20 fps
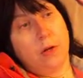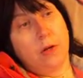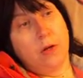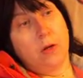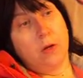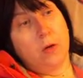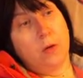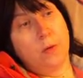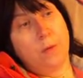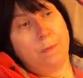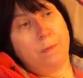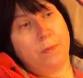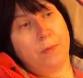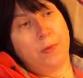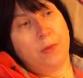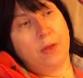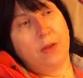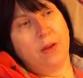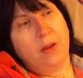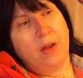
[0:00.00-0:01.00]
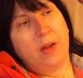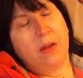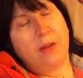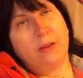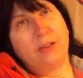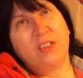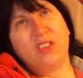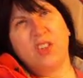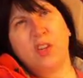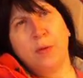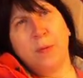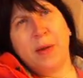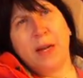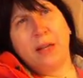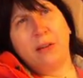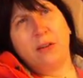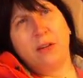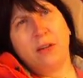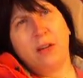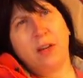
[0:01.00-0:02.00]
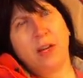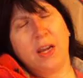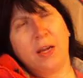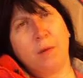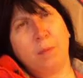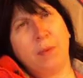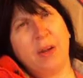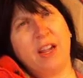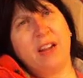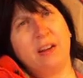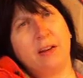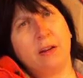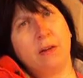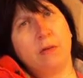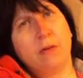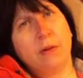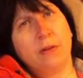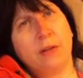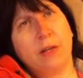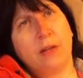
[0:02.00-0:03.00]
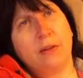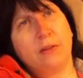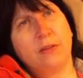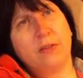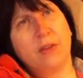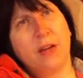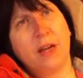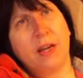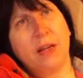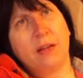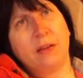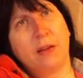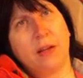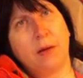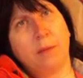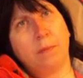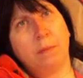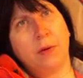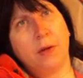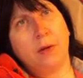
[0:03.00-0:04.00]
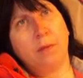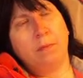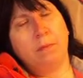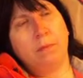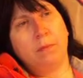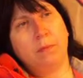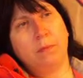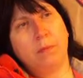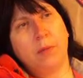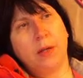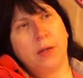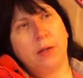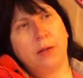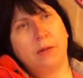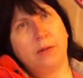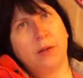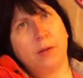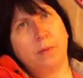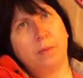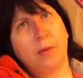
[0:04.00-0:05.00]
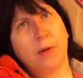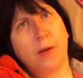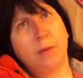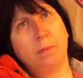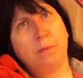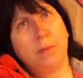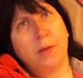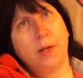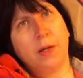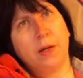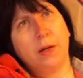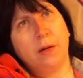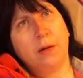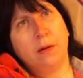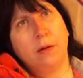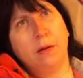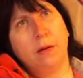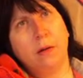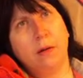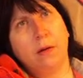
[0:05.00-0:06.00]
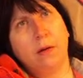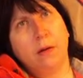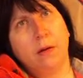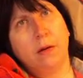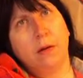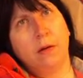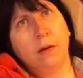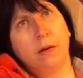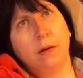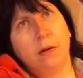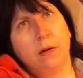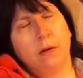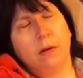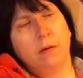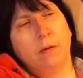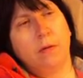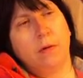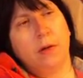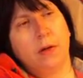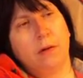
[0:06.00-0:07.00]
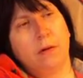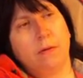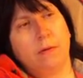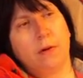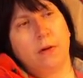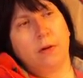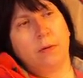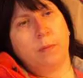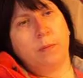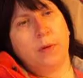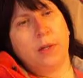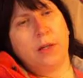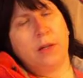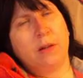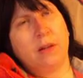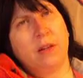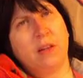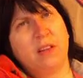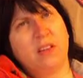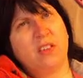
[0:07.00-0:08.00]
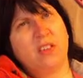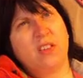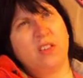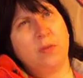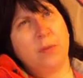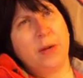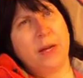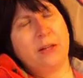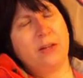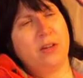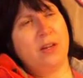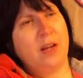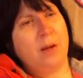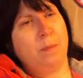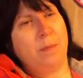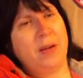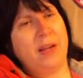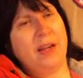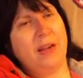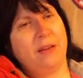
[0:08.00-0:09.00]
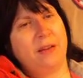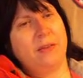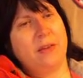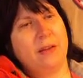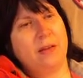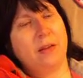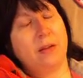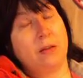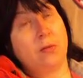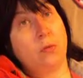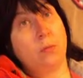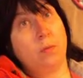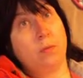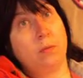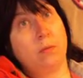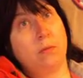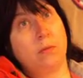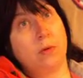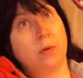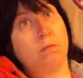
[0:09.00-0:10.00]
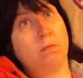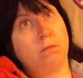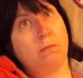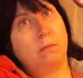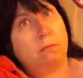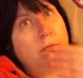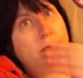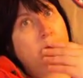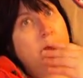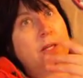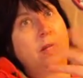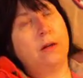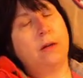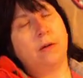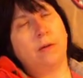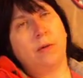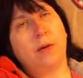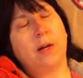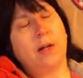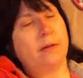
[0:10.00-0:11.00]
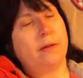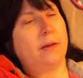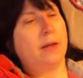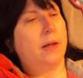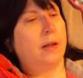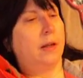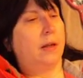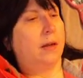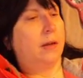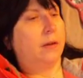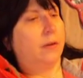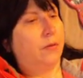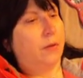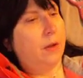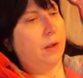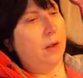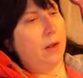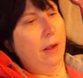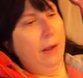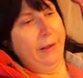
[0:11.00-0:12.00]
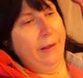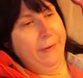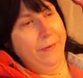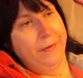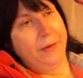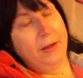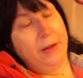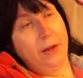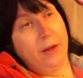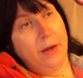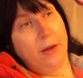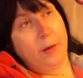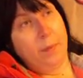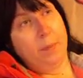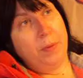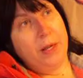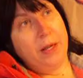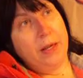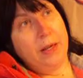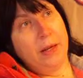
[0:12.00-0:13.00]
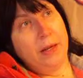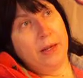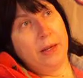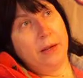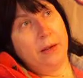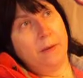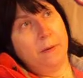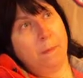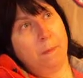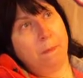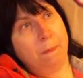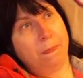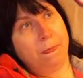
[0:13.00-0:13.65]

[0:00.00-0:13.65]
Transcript: So it's too bad you got to pay to go on that site, that PubMed, is it PubMed? Whatever, it, but it's too bad you got to pay. I think that you know what I think it is, that you got to pay.